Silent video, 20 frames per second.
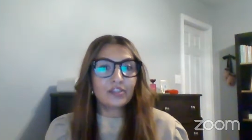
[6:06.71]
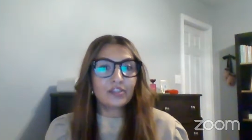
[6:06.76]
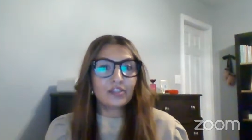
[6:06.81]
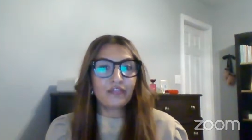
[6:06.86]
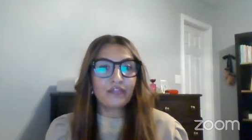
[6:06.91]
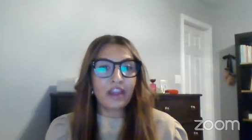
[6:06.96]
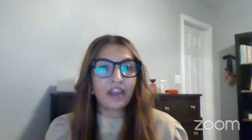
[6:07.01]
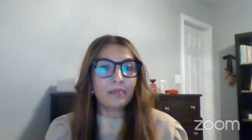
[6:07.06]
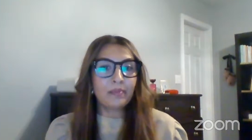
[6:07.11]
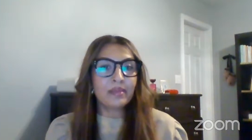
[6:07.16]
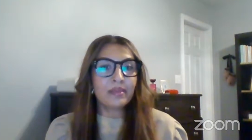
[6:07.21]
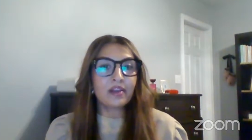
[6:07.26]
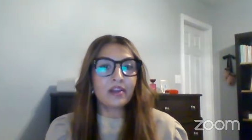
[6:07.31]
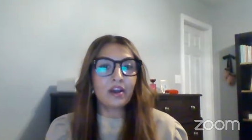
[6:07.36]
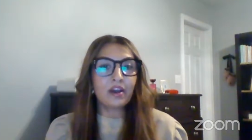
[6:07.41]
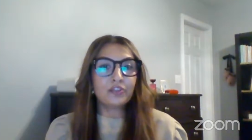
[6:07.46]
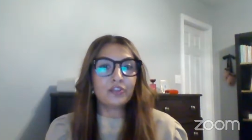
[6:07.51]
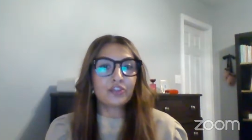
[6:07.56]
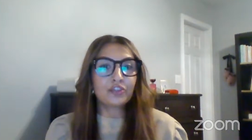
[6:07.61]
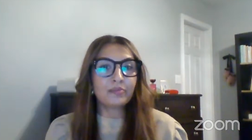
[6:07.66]
So family,
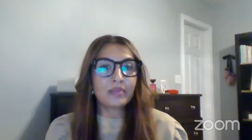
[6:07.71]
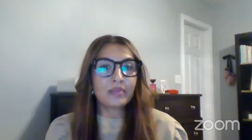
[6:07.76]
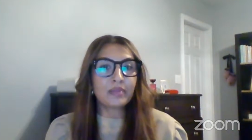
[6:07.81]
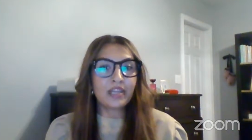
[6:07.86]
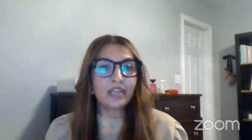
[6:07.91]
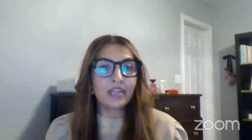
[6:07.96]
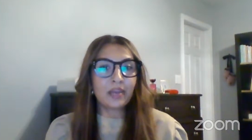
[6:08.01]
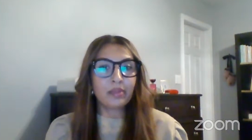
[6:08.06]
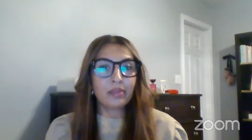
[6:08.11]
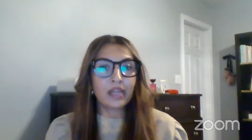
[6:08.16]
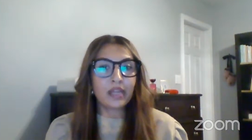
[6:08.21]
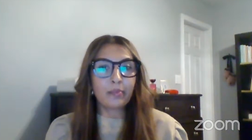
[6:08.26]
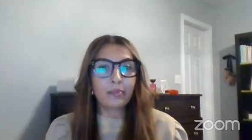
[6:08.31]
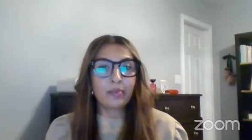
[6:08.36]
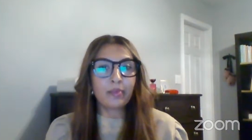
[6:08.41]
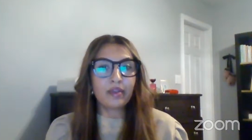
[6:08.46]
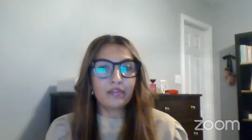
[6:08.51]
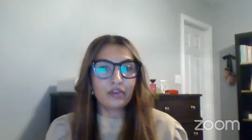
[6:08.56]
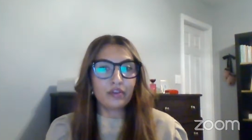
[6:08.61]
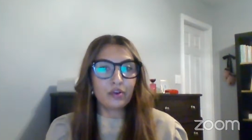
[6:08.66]
culture, and media play a
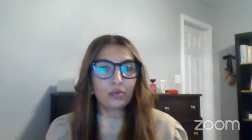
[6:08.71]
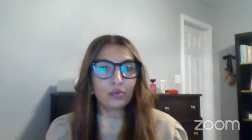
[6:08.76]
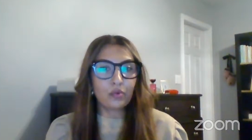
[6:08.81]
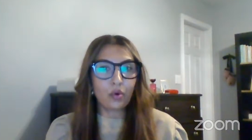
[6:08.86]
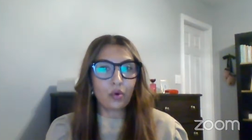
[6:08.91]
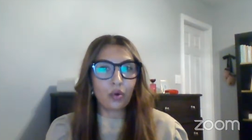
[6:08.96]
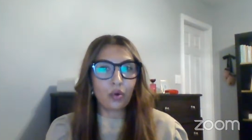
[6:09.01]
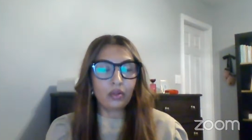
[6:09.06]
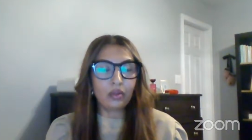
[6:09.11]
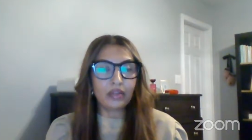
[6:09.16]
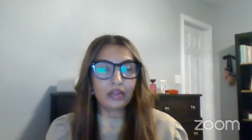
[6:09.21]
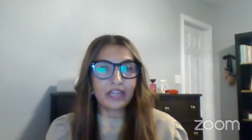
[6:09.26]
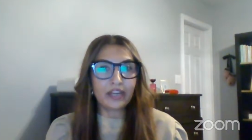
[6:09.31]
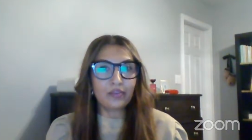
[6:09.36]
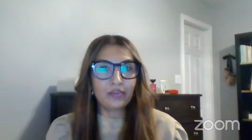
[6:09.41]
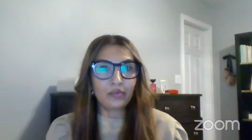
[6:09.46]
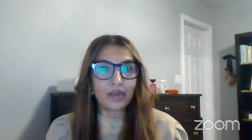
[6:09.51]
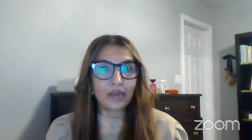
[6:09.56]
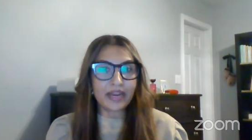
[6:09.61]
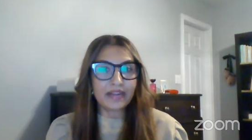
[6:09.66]
pivotal role
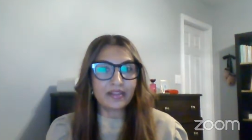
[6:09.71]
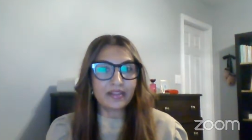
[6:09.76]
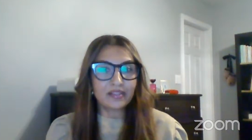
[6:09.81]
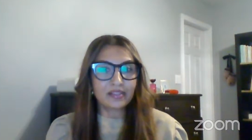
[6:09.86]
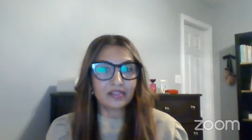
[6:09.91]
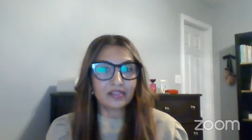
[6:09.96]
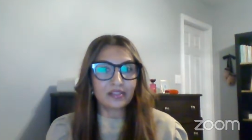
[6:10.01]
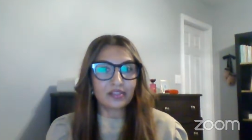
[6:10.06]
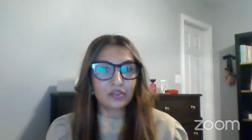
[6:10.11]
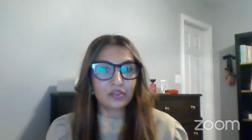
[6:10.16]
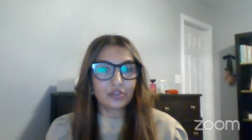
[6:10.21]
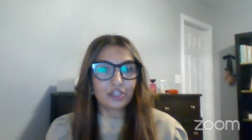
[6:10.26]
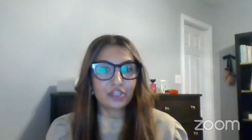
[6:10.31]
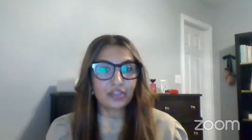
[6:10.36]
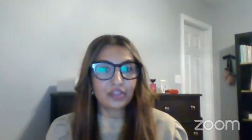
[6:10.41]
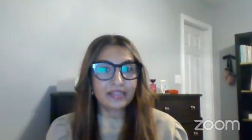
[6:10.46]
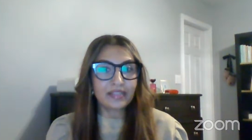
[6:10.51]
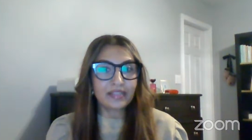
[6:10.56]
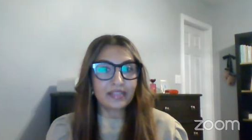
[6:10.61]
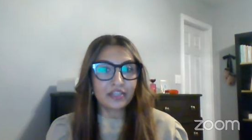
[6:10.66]
in race
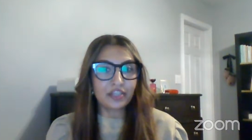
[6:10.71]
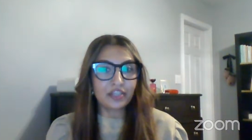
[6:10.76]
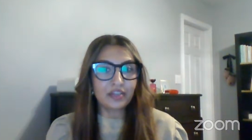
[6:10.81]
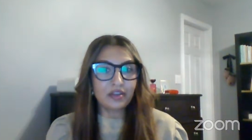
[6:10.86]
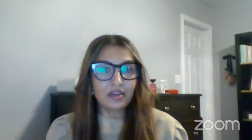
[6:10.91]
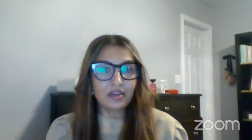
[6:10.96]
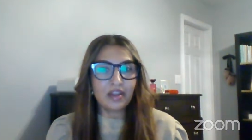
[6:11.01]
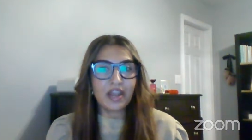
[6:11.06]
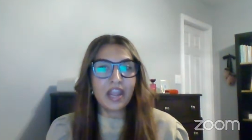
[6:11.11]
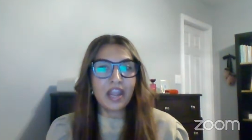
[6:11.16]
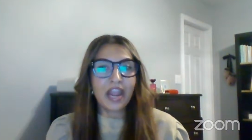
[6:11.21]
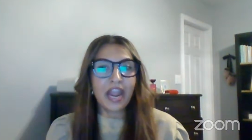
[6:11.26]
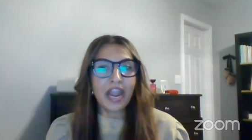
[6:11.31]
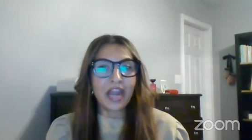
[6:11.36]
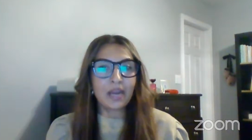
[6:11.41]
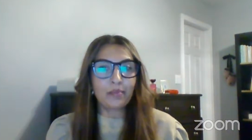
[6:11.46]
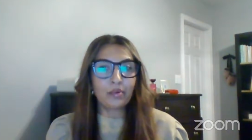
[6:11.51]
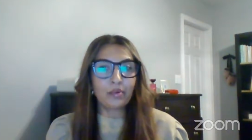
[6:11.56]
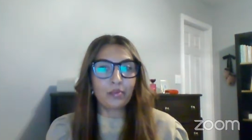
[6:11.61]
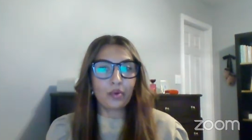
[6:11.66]
socialization
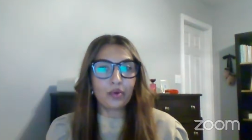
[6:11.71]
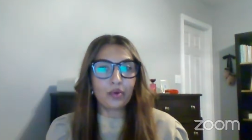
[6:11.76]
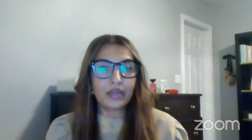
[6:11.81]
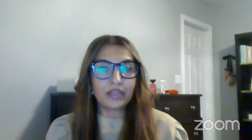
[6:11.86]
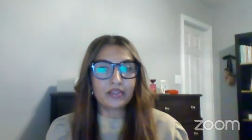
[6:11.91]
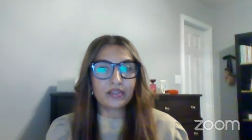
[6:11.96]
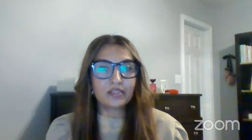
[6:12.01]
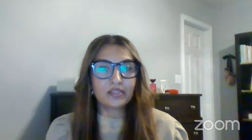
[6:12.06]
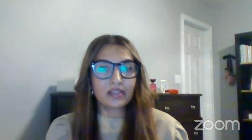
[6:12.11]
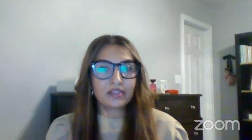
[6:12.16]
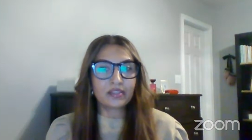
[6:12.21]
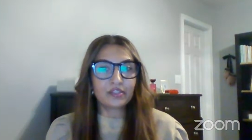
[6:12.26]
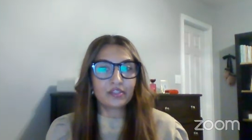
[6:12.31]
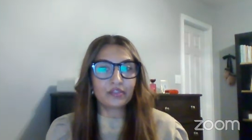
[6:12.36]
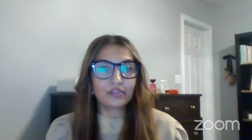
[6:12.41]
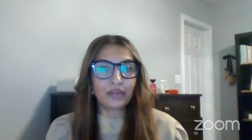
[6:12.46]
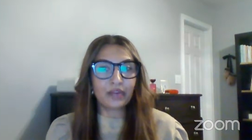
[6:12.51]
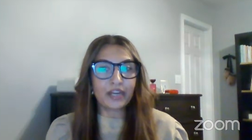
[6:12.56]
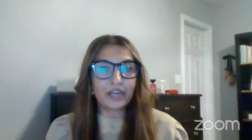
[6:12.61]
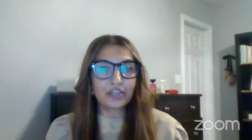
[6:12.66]
and in promoting a sense
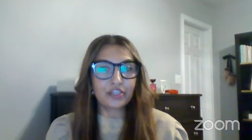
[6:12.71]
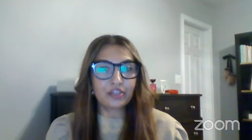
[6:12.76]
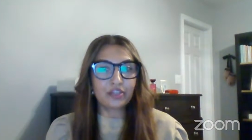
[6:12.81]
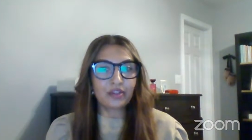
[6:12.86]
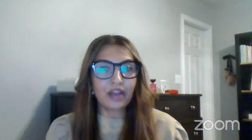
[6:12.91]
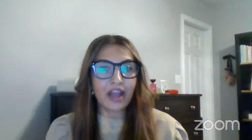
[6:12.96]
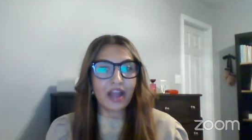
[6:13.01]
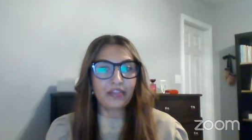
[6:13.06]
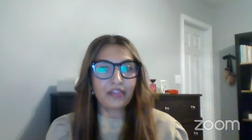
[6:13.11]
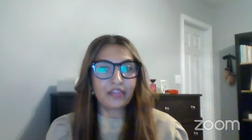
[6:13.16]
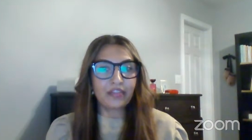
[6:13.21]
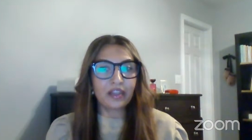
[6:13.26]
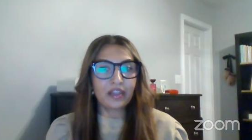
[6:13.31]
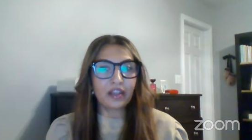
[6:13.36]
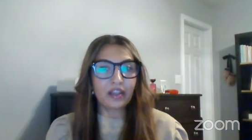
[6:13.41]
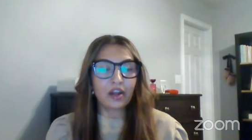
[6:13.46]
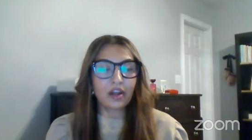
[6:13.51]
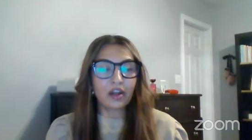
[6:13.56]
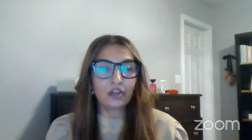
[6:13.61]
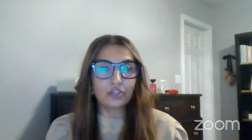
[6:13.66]
of racial, ethnic,
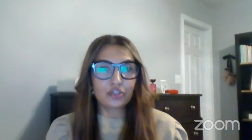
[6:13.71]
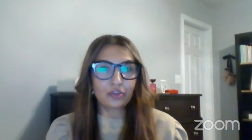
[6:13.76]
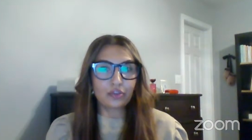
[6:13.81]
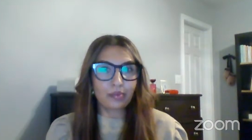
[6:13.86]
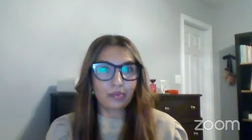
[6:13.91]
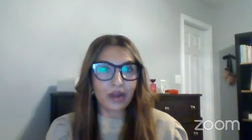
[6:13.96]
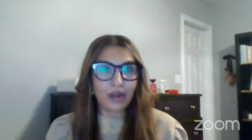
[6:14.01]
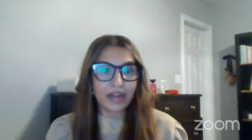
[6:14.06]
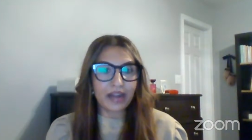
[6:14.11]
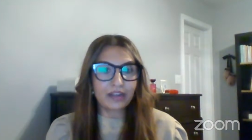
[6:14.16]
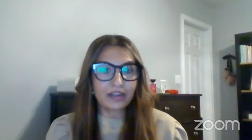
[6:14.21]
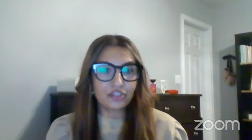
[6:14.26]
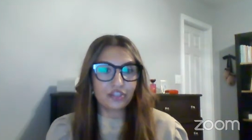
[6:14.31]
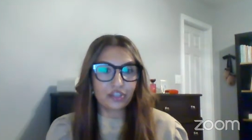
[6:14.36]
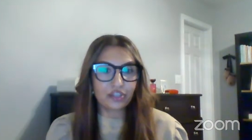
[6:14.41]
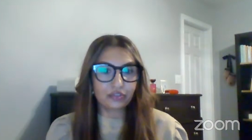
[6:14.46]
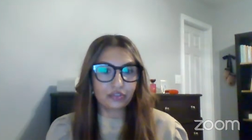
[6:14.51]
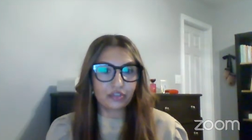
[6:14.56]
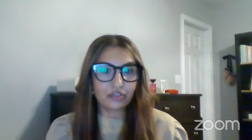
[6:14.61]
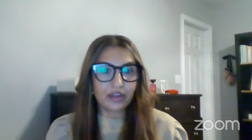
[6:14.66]
and cultural pride in
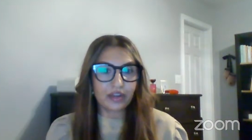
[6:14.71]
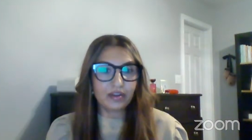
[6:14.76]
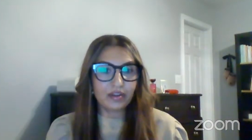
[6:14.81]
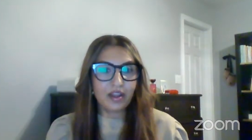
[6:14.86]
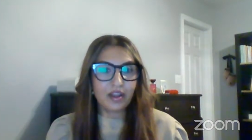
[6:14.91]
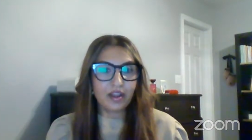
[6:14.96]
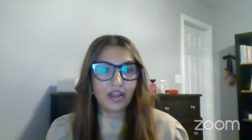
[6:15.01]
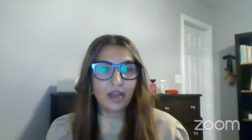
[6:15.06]
children.